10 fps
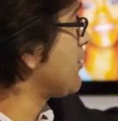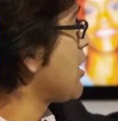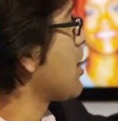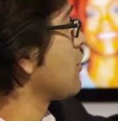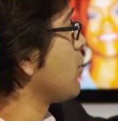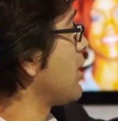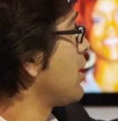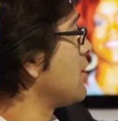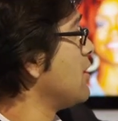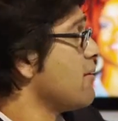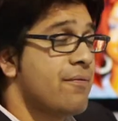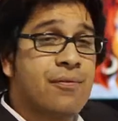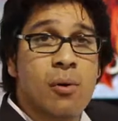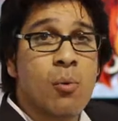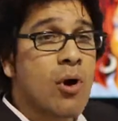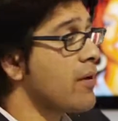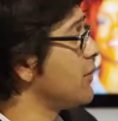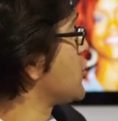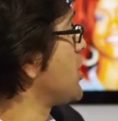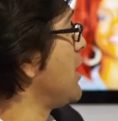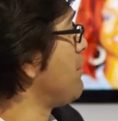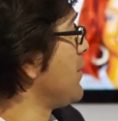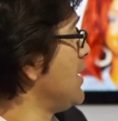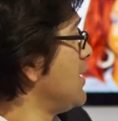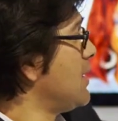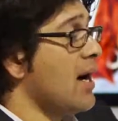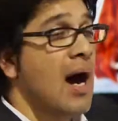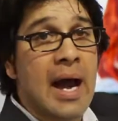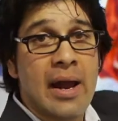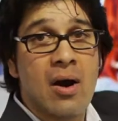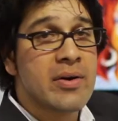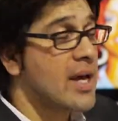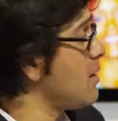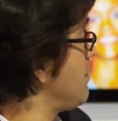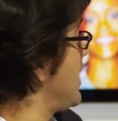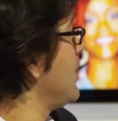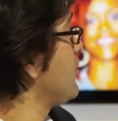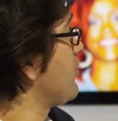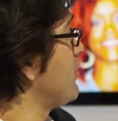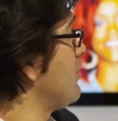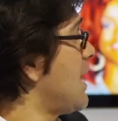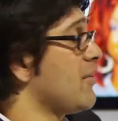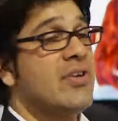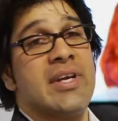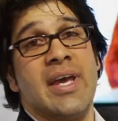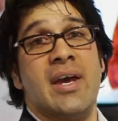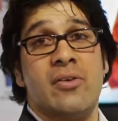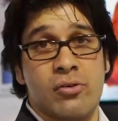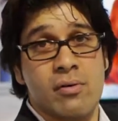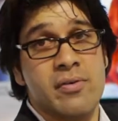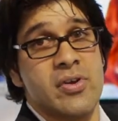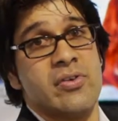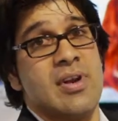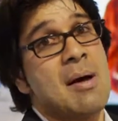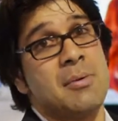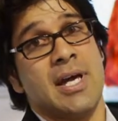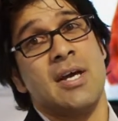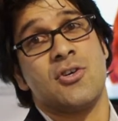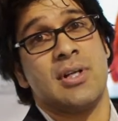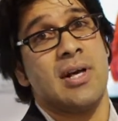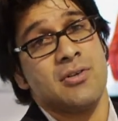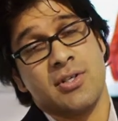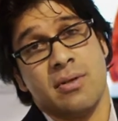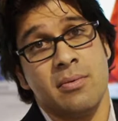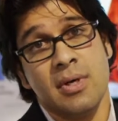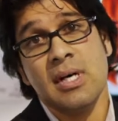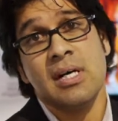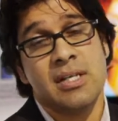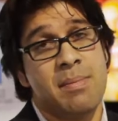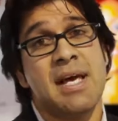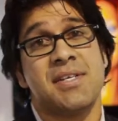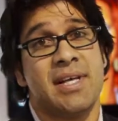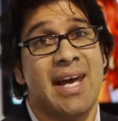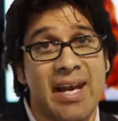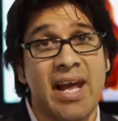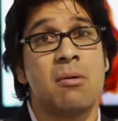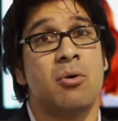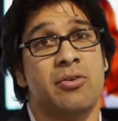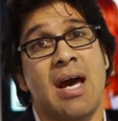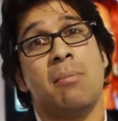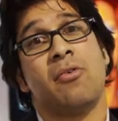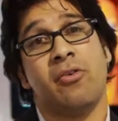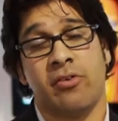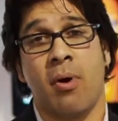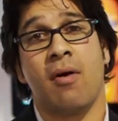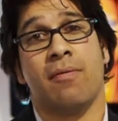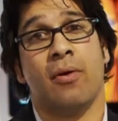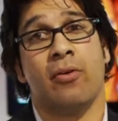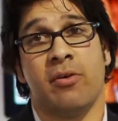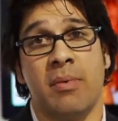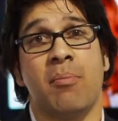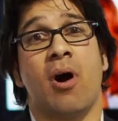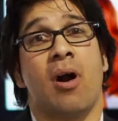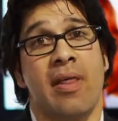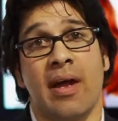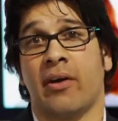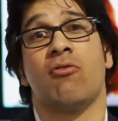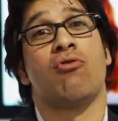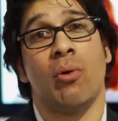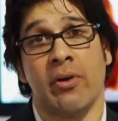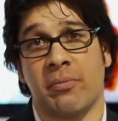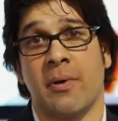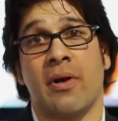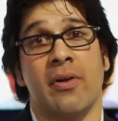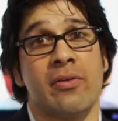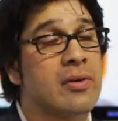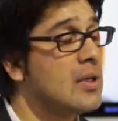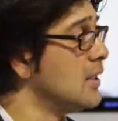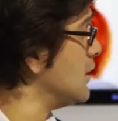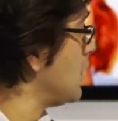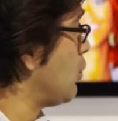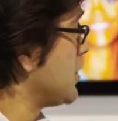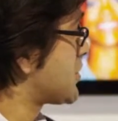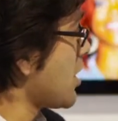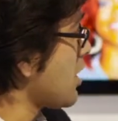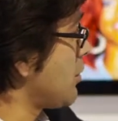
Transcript: hardware, firmware on the chip, IR database, SDK and services and application layers to basically enable tablets and smartphones to be part of that control experience. We start